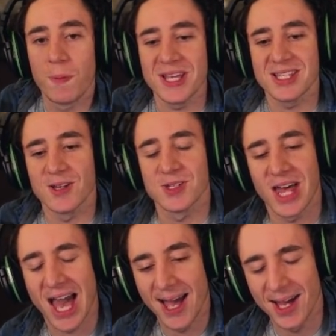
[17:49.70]
Please don't do
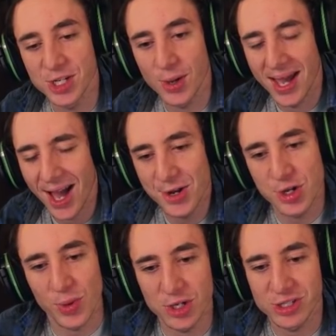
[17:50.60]
that. Undo it. Undo
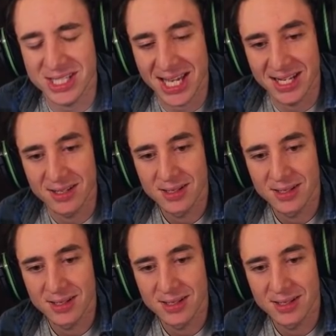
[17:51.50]
what you just did.